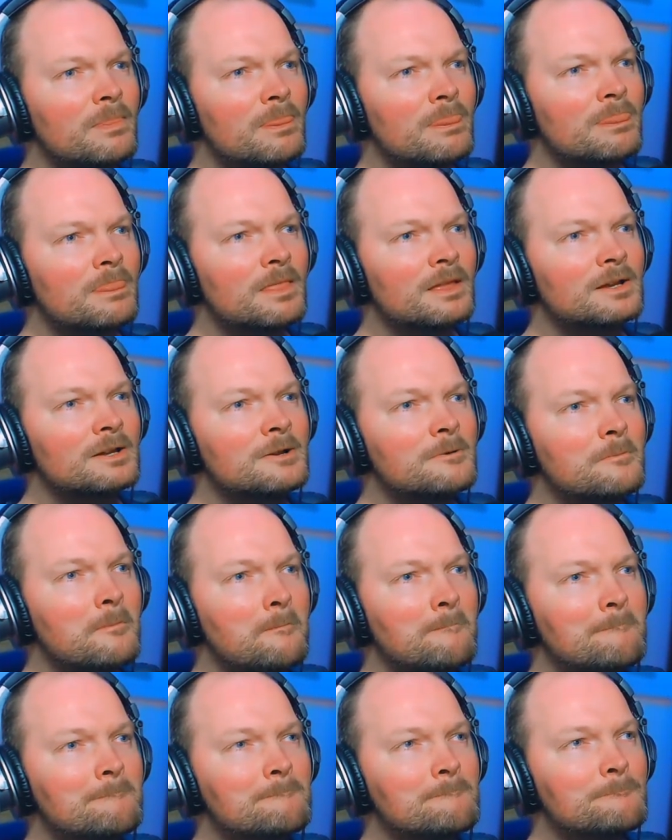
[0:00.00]
honestly have no
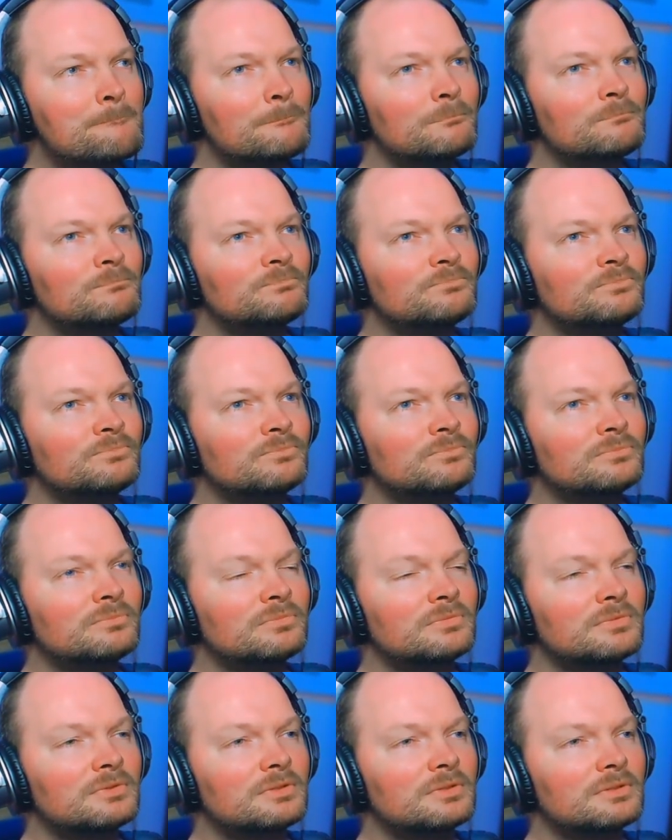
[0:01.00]
idea where that one was
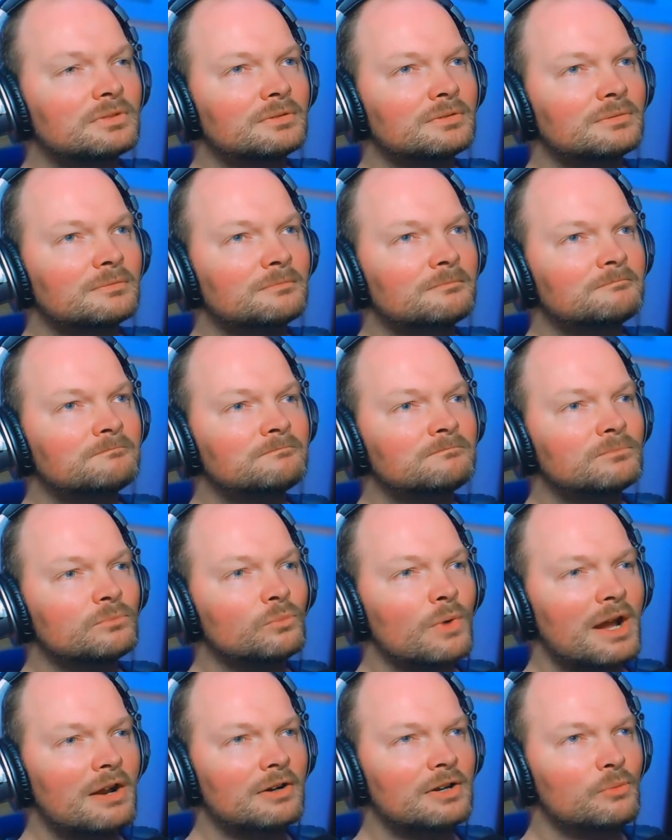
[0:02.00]
supposed to go.
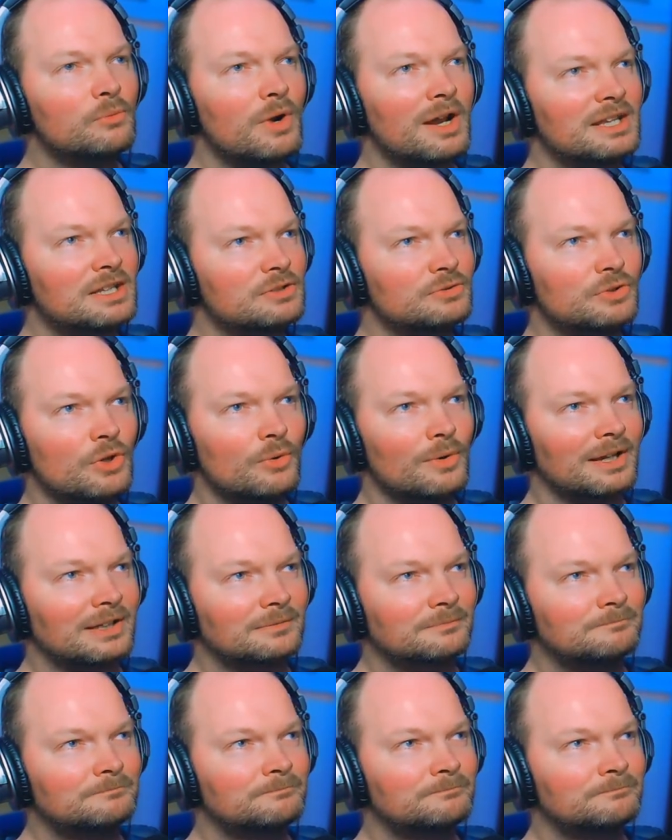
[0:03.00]
Where? What are you doing?